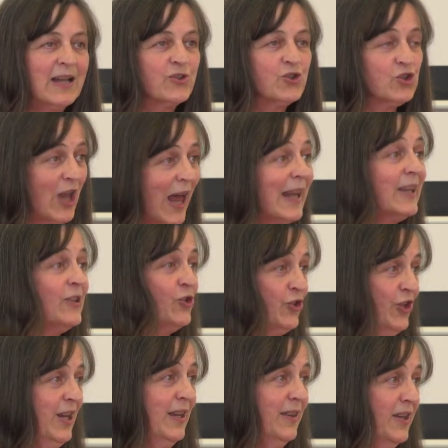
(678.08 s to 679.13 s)

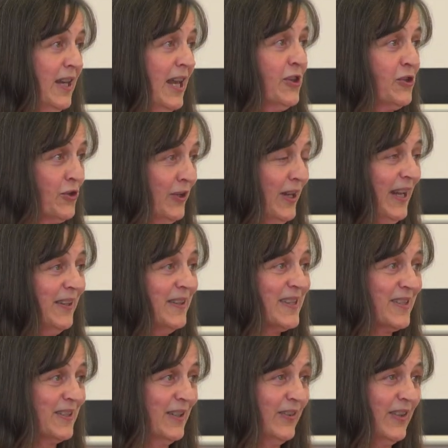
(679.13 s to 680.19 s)
challenging the National Health
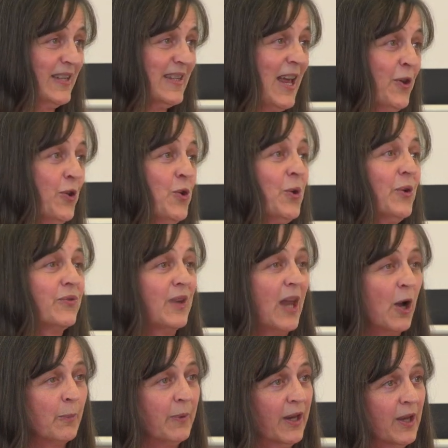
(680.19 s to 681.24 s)
Service and who have
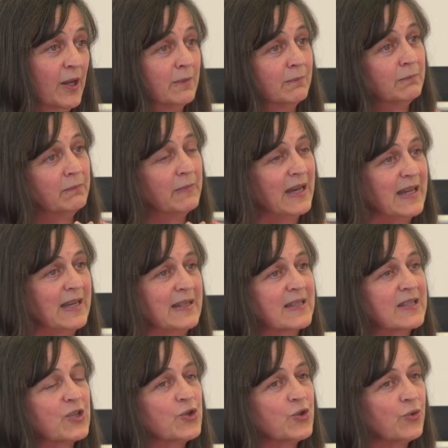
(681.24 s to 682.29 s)
now become
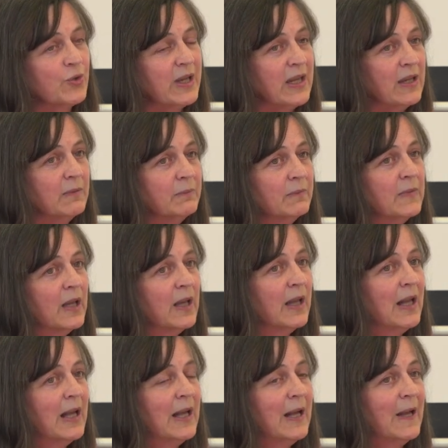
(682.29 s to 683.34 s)
mainstream,
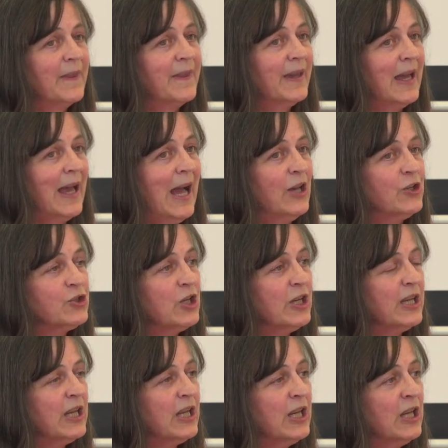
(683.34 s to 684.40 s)
that
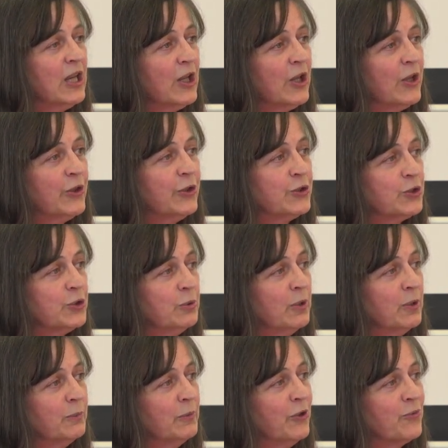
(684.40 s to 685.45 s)
actually the
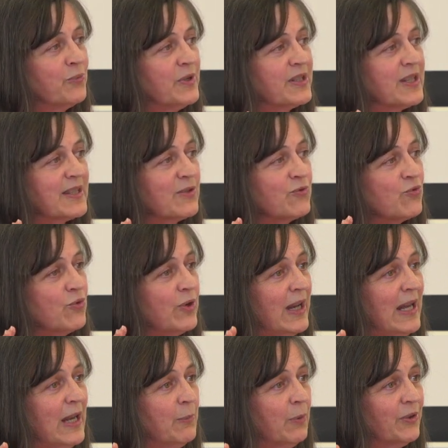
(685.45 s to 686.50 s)
doula movement doesn't
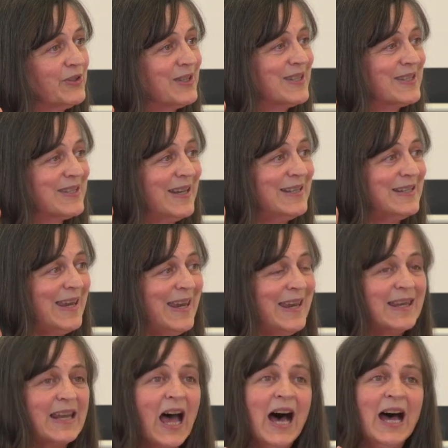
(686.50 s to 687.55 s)
really want to sit
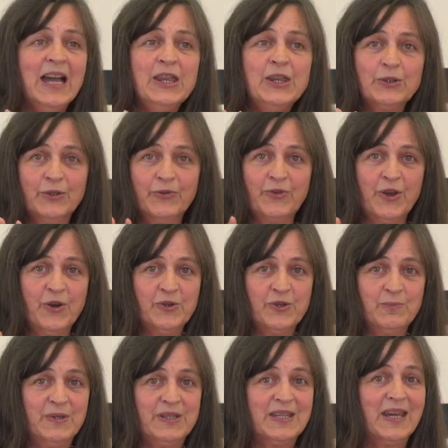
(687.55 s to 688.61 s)
in either of
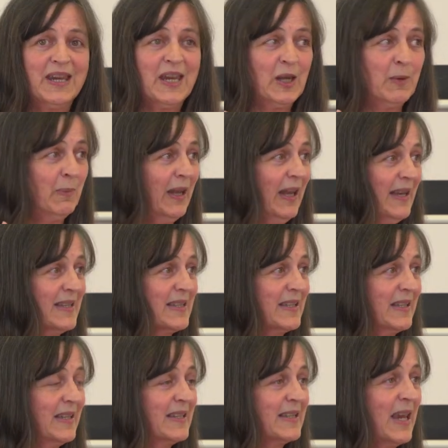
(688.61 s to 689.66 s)
those particular
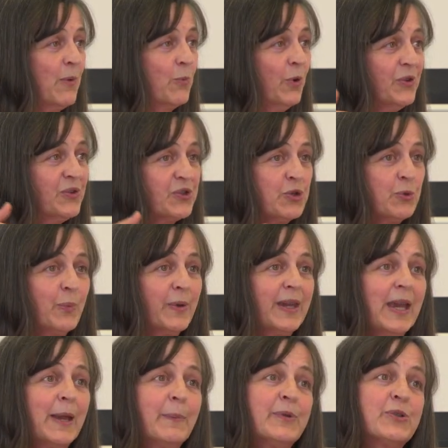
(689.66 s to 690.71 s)
places. It wants to be
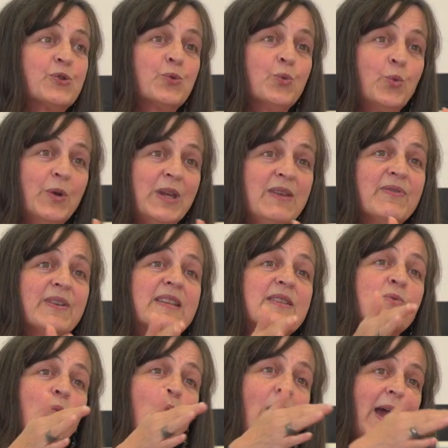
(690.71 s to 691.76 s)
able to weave
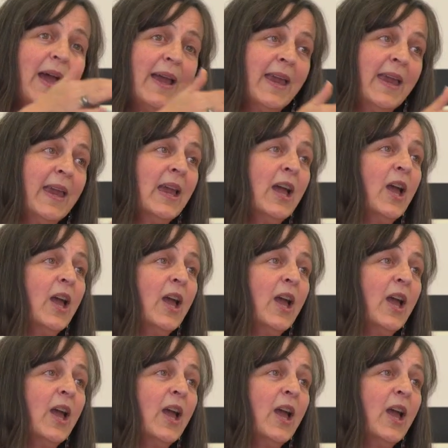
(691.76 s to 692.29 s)
its way